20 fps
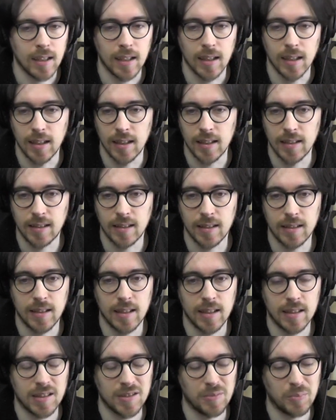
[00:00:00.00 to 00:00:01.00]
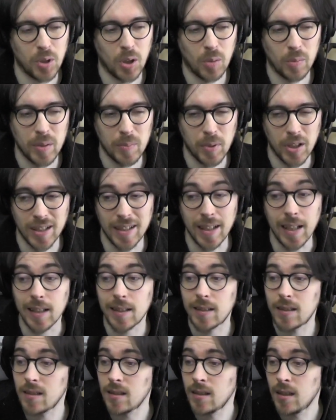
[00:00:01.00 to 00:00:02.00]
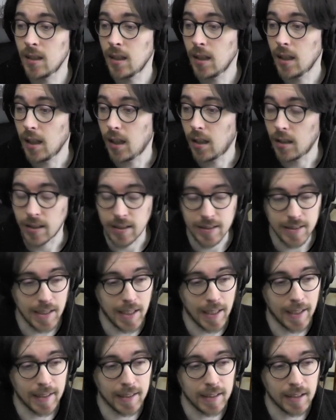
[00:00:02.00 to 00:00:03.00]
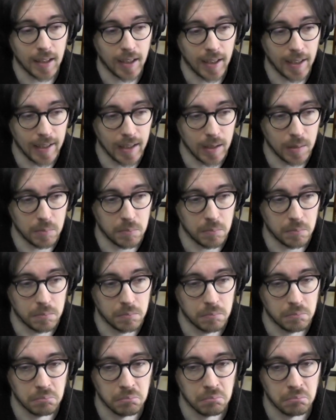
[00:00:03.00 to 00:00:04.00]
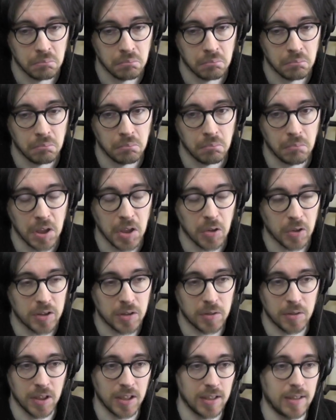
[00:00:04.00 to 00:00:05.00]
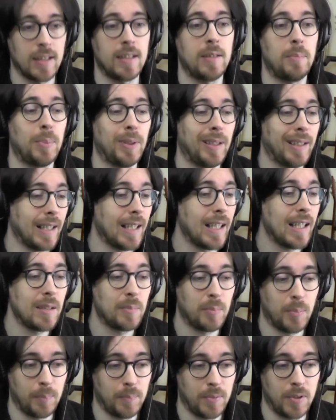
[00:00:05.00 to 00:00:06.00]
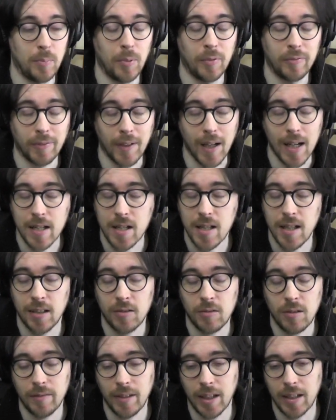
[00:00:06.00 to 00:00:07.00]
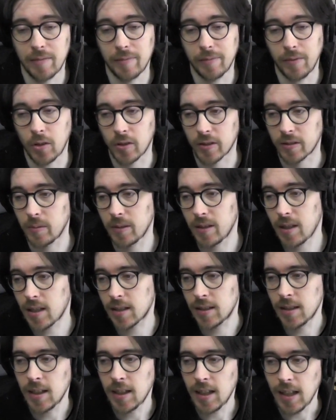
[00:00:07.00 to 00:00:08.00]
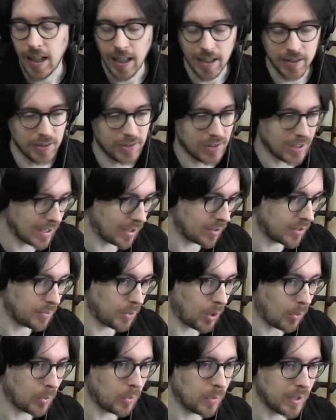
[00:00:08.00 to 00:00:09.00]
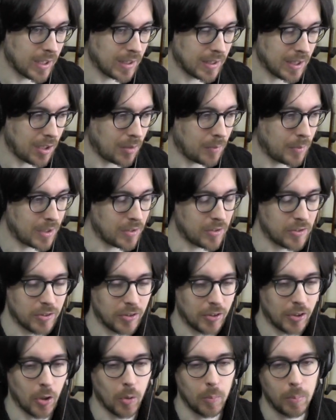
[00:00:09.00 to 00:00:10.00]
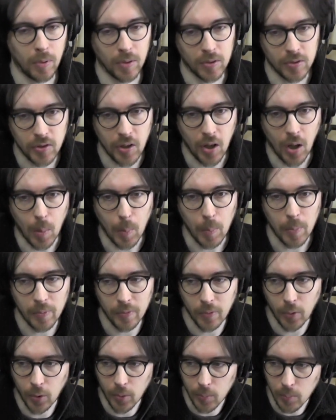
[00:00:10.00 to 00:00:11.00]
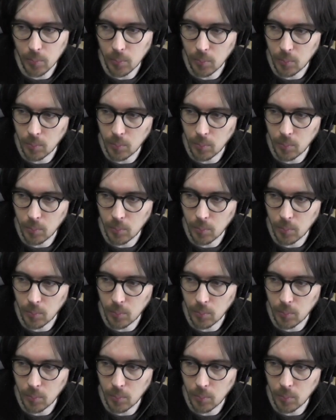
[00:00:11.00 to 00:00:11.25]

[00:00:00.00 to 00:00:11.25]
is it. This is probably about an 8 out of 10. You know, it's played to perfection. I don't have any faults with that. I just think there's probably a little bit of scope on top for